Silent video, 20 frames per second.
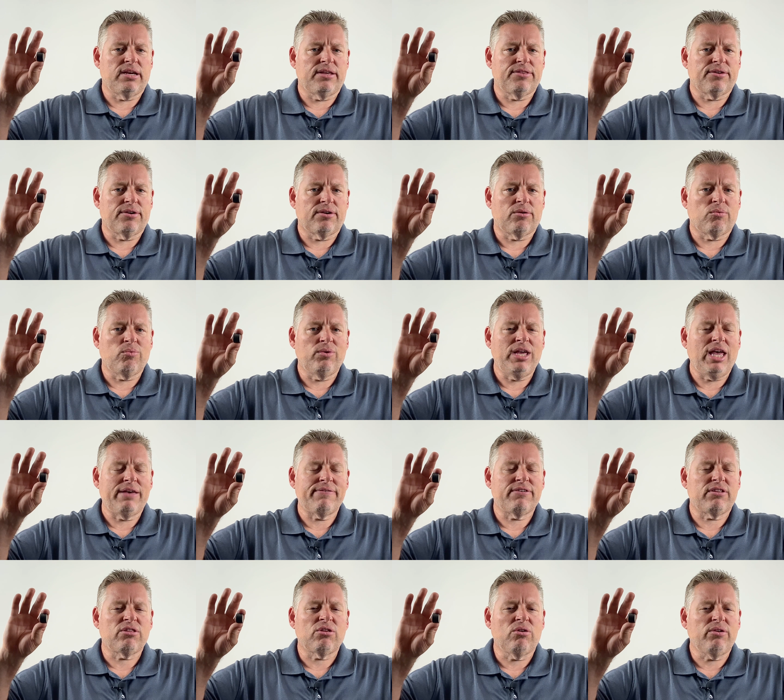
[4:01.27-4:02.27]
other, we
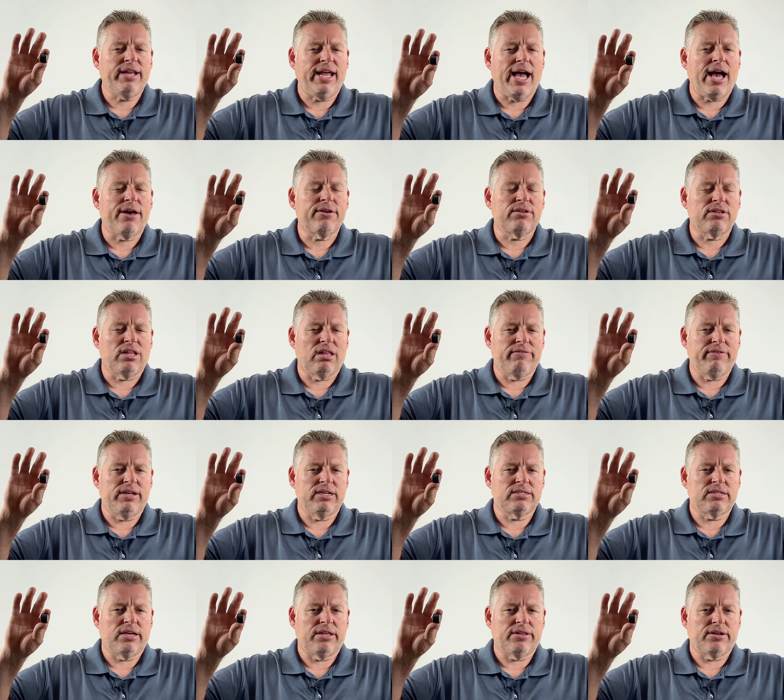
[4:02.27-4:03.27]
haven't learned how to love
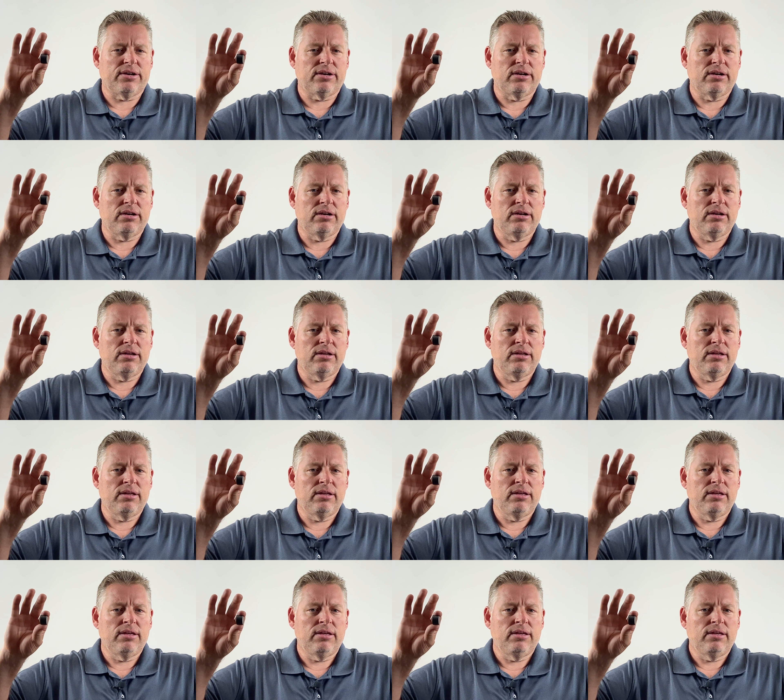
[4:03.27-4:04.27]
each other.
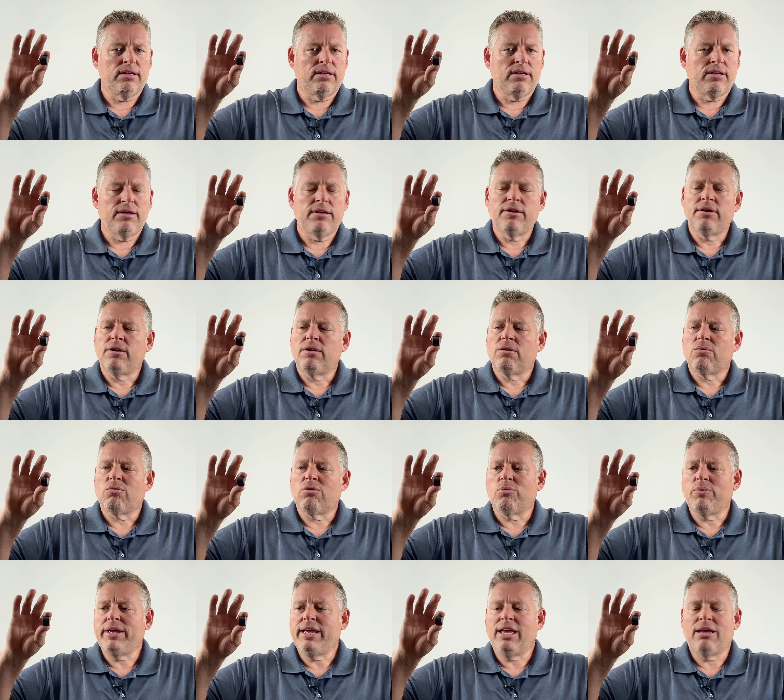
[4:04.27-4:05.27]

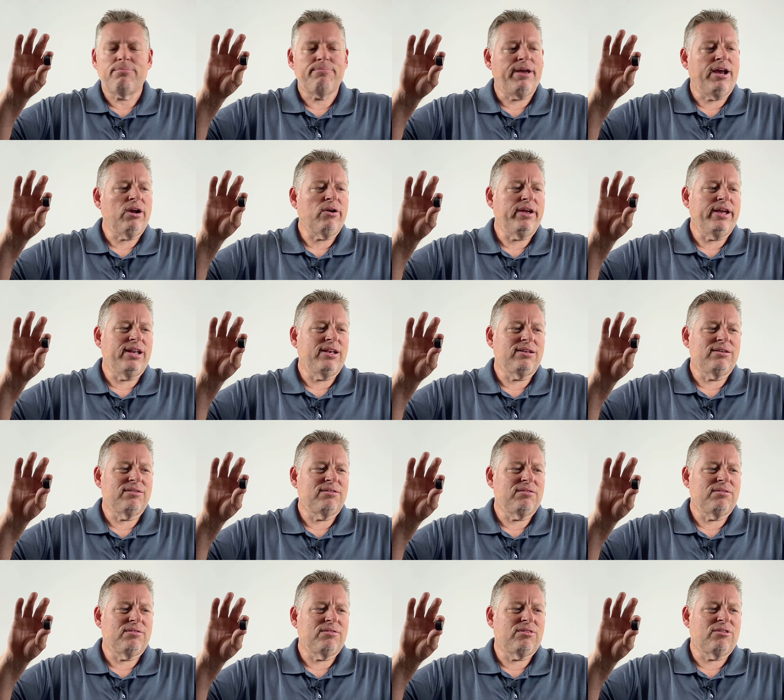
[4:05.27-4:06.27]
When we get married,
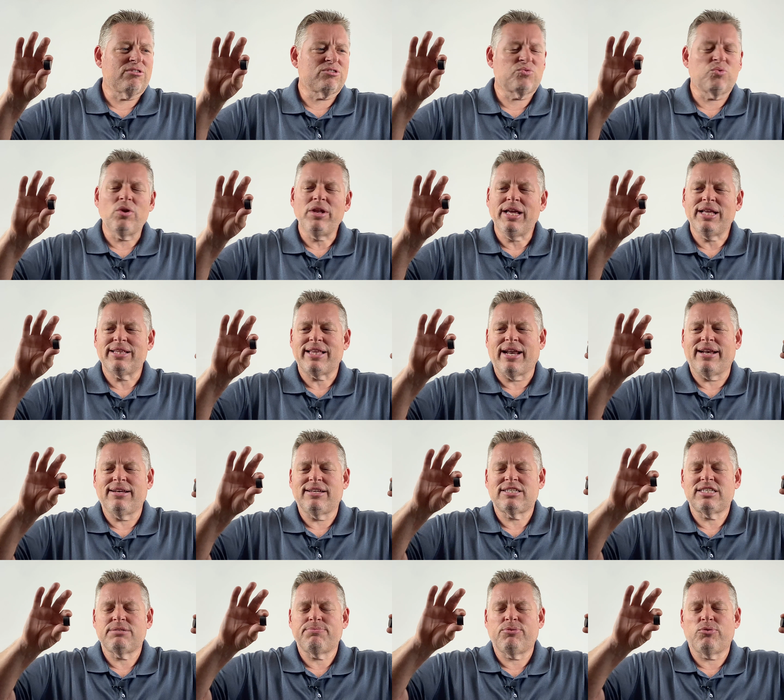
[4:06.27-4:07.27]
there's really a lot of
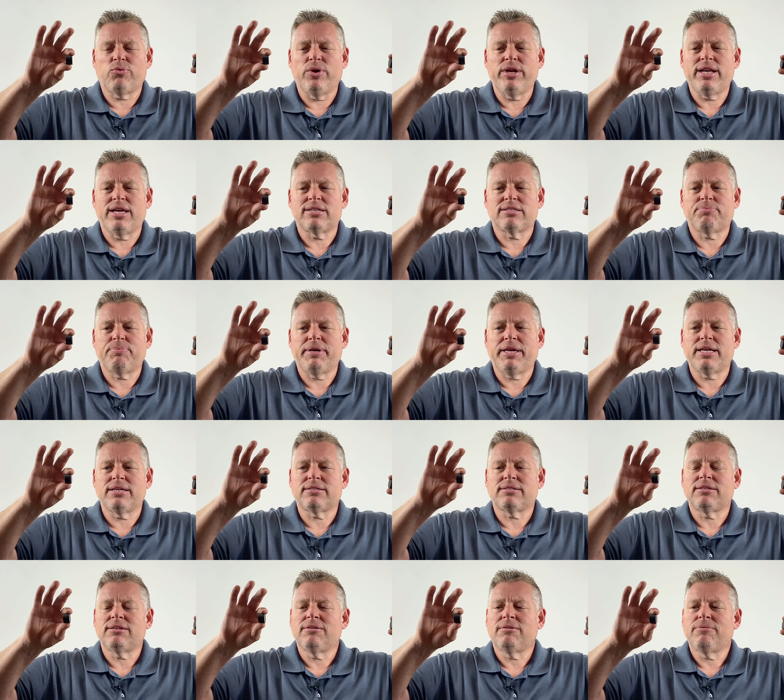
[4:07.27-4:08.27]
distance between us
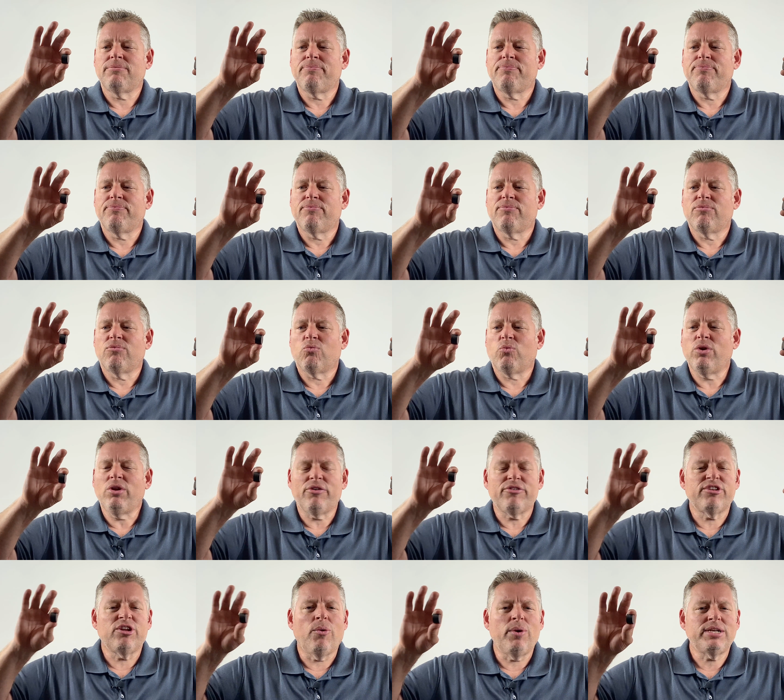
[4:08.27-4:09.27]
because we
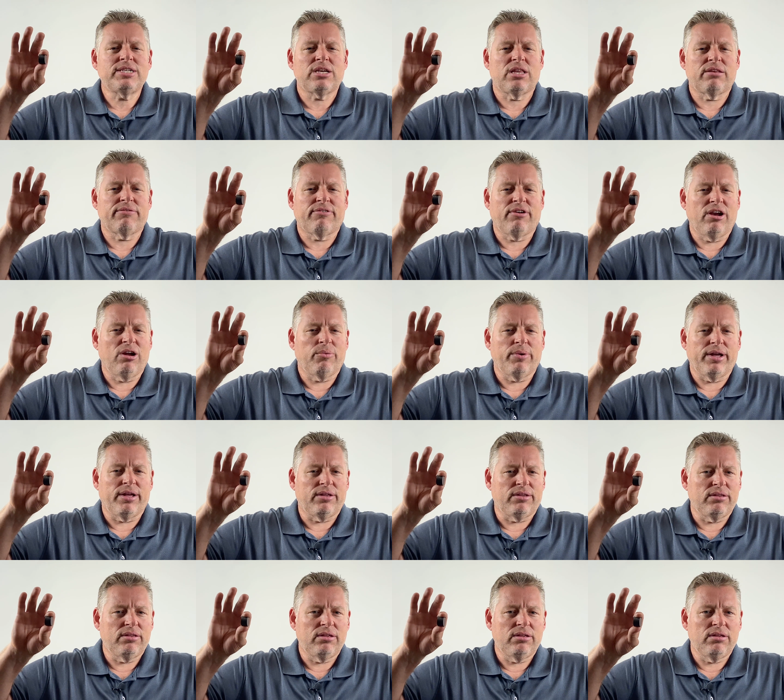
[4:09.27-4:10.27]
don't know each other very
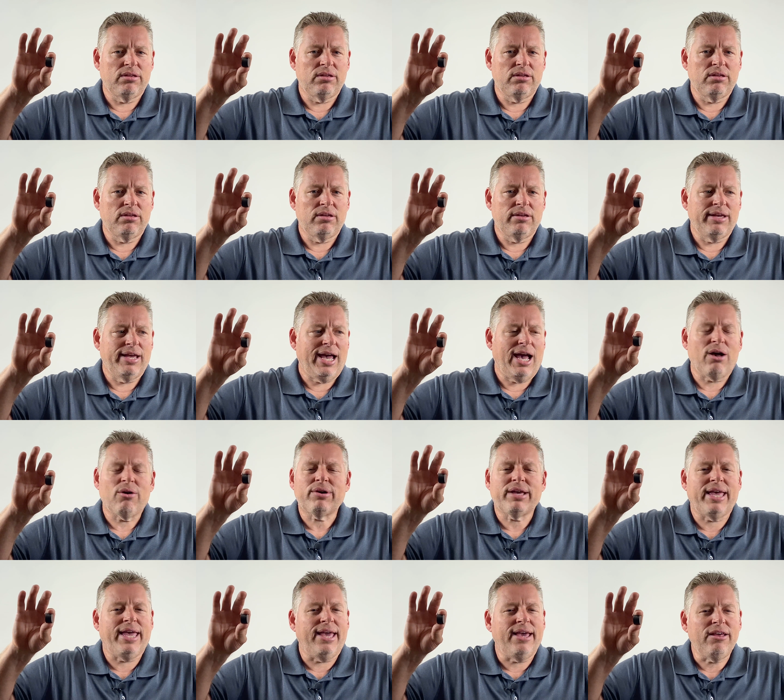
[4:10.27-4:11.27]
well. How
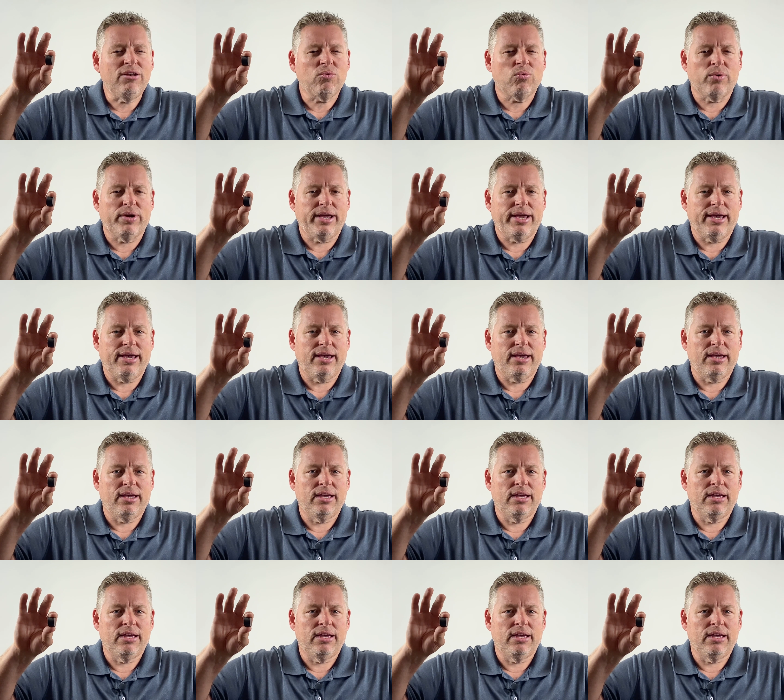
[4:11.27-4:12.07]
can we?